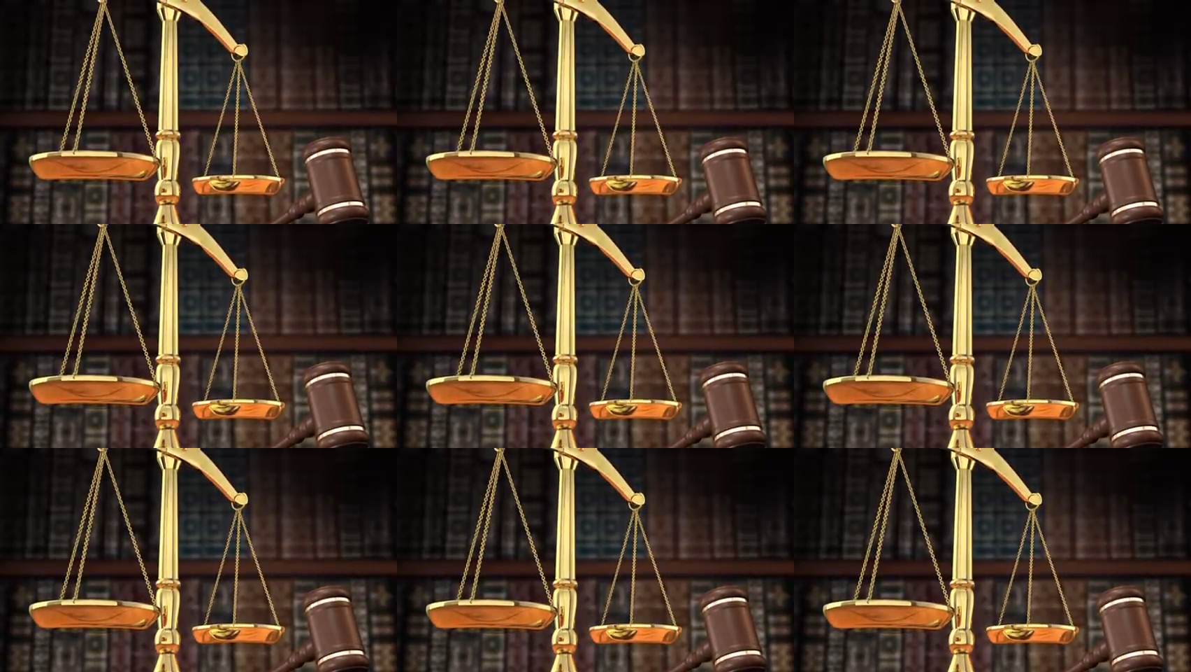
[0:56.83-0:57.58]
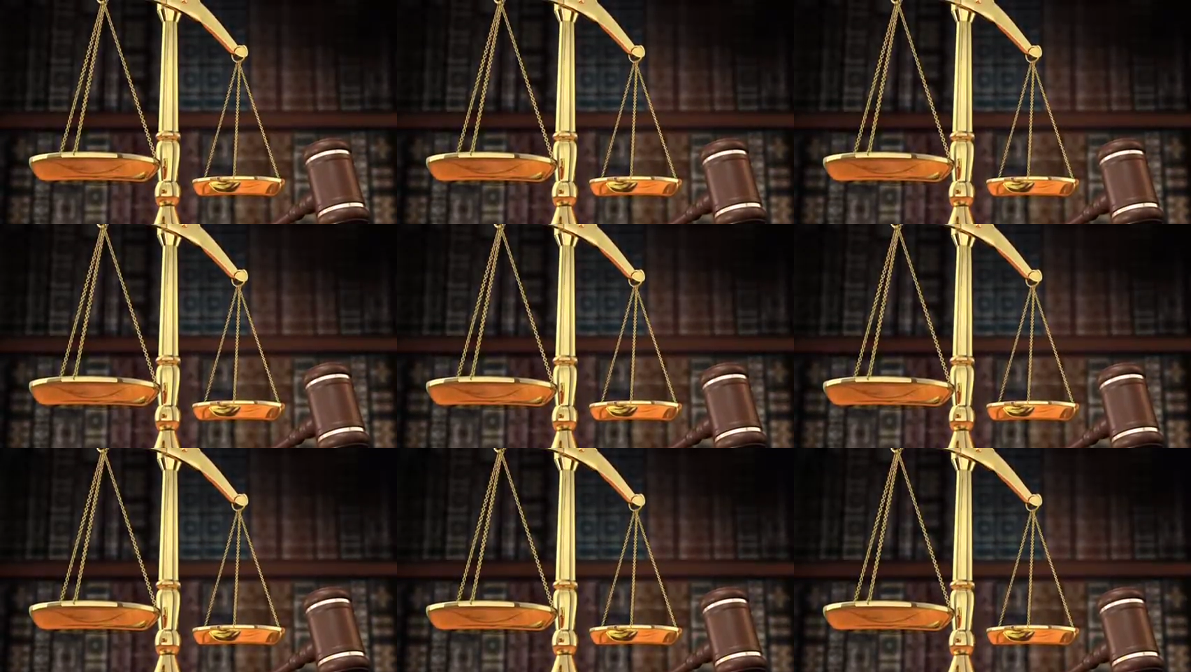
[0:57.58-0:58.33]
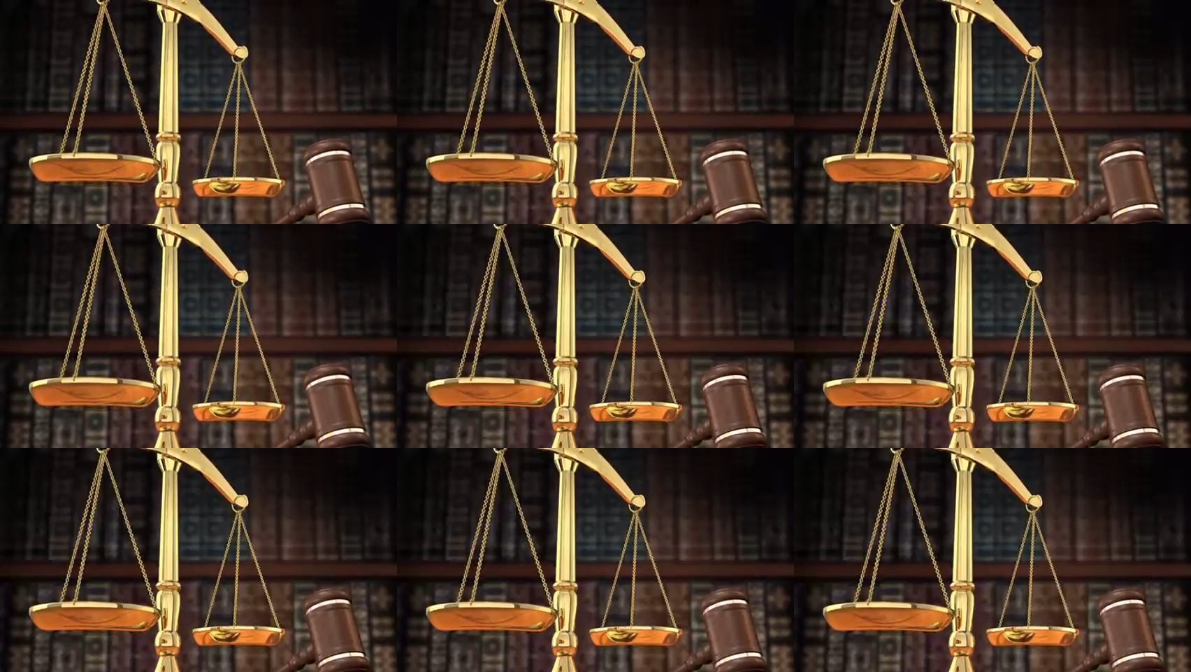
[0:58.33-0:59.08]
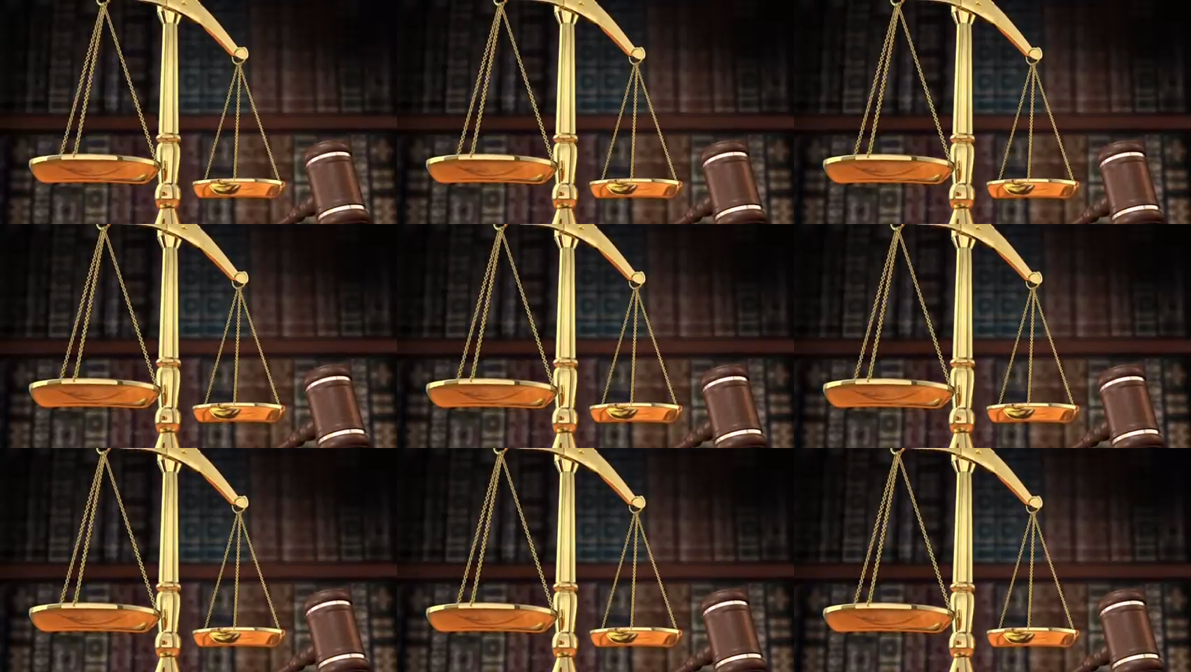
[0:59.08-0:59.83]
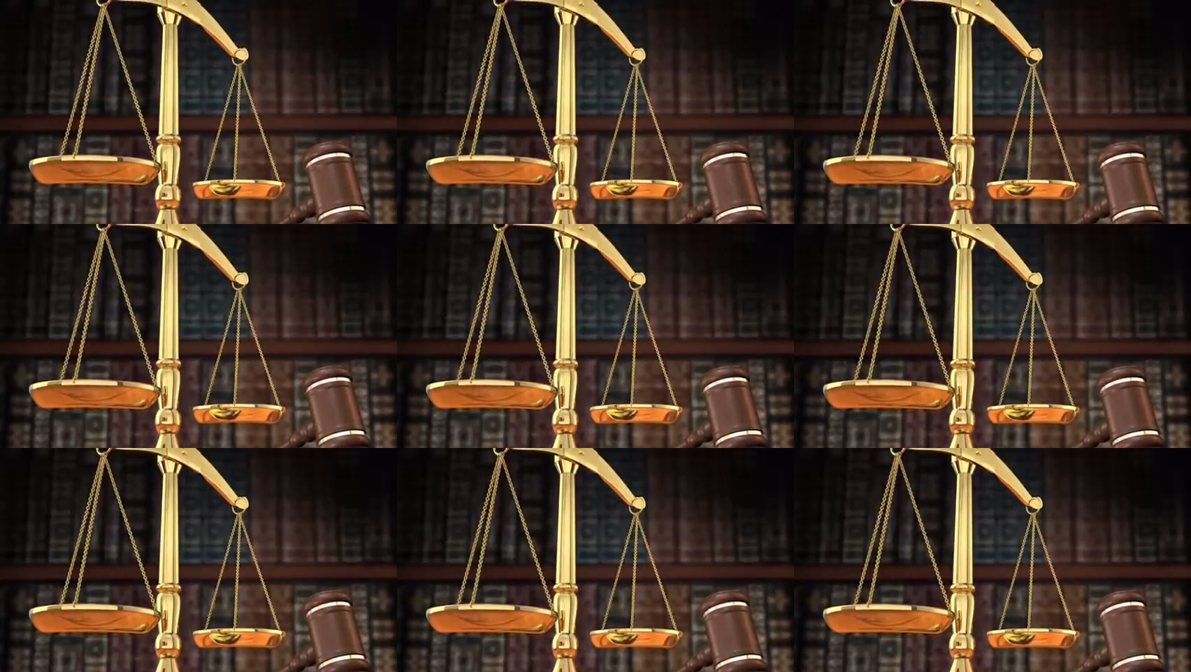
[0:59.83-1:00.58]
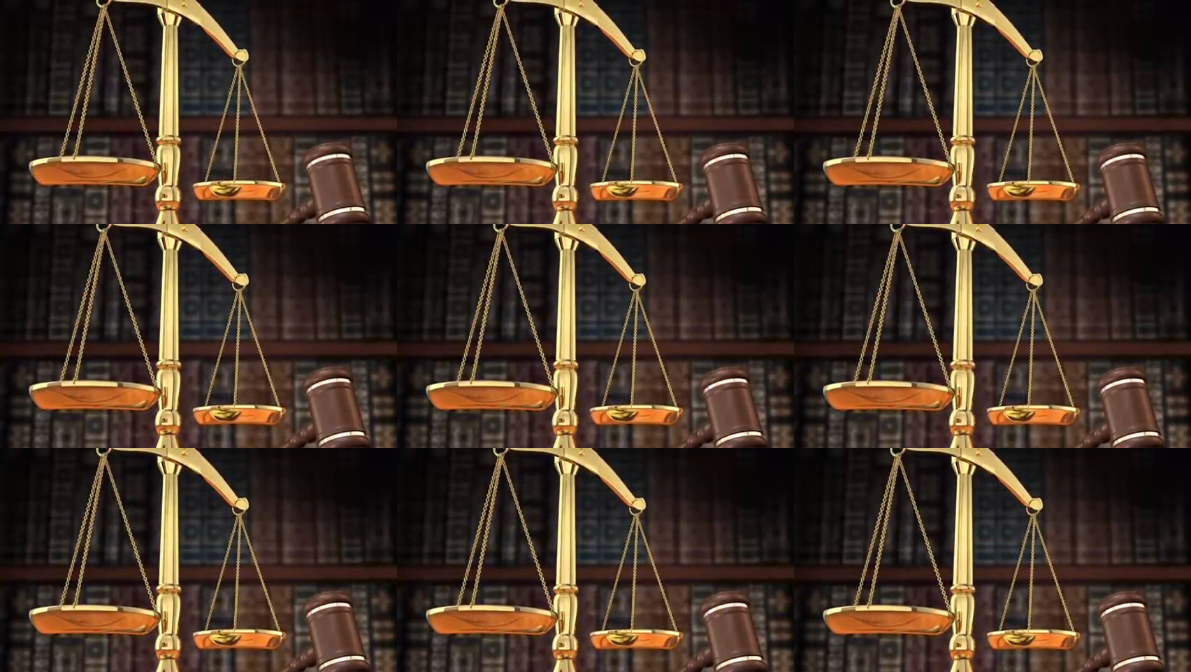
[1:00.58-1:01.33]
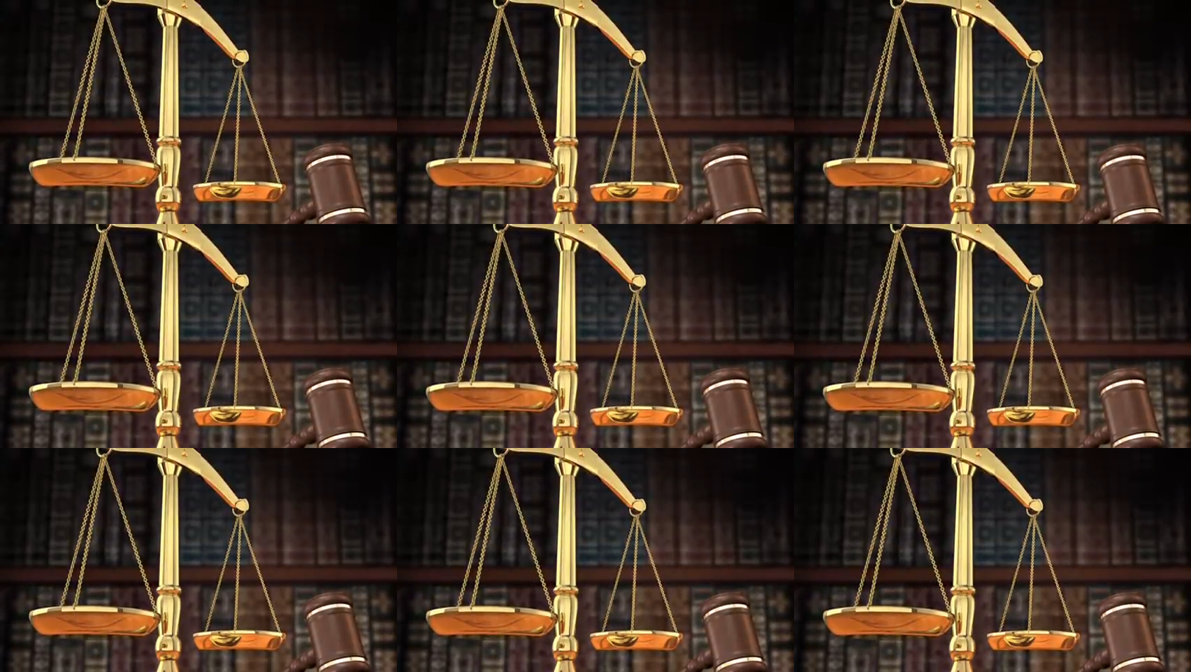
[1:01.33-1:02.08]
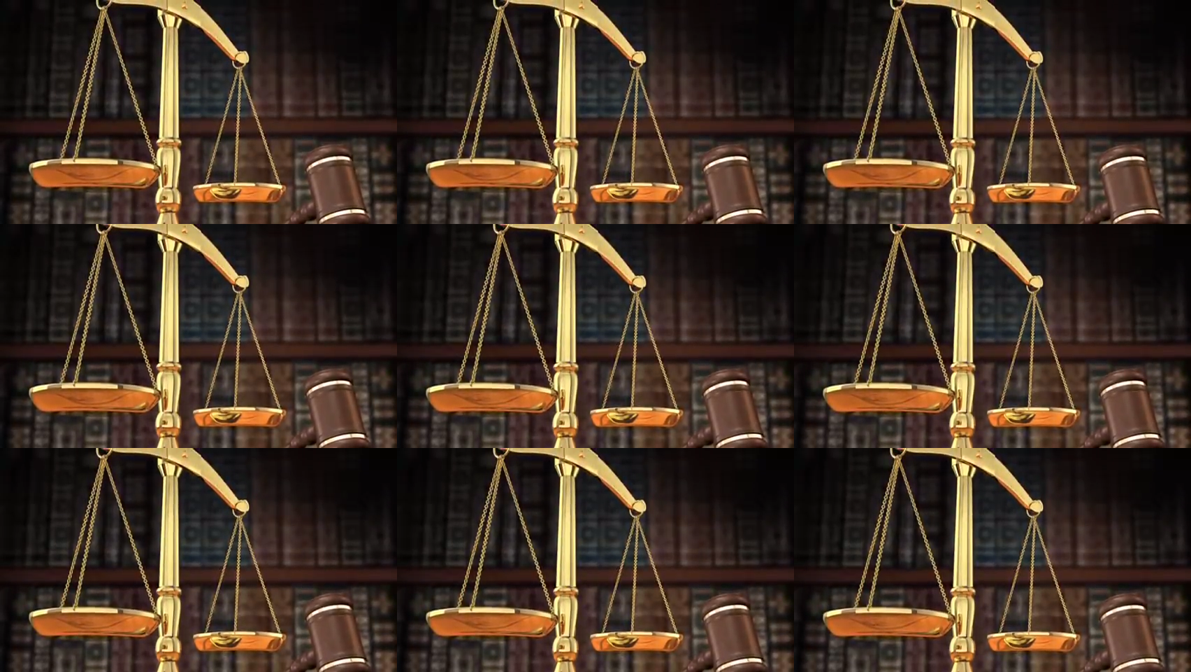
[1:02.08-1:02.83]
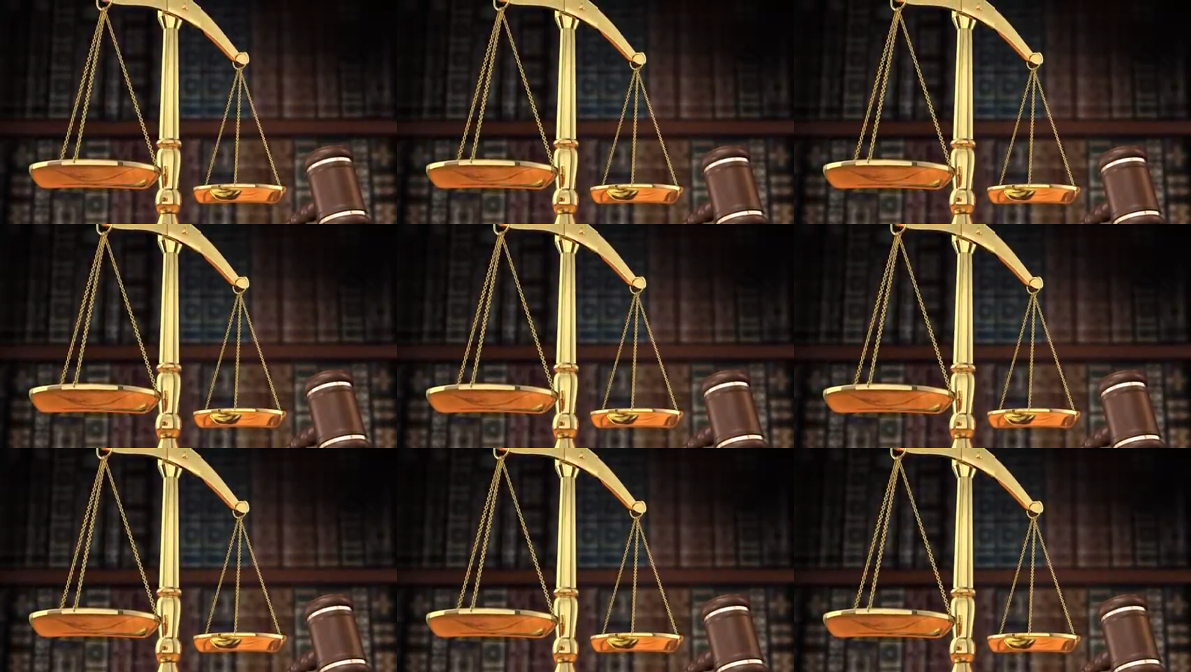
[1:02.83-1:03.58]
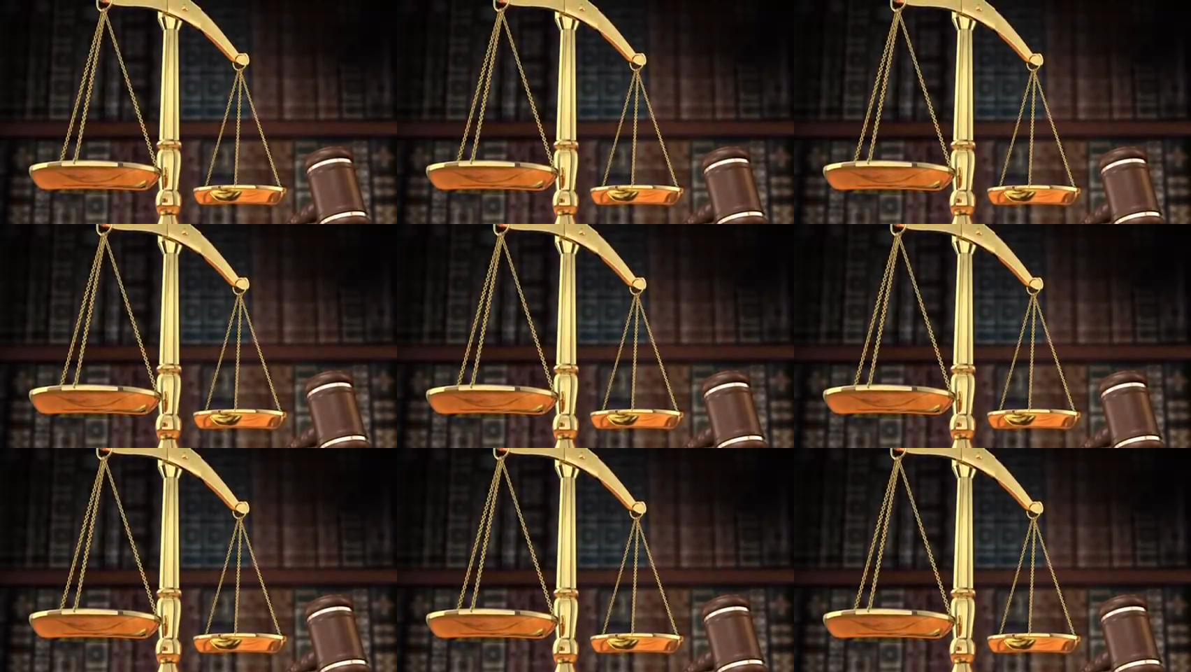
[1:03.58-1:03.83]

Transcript: No face is visible, so there are no lips to read.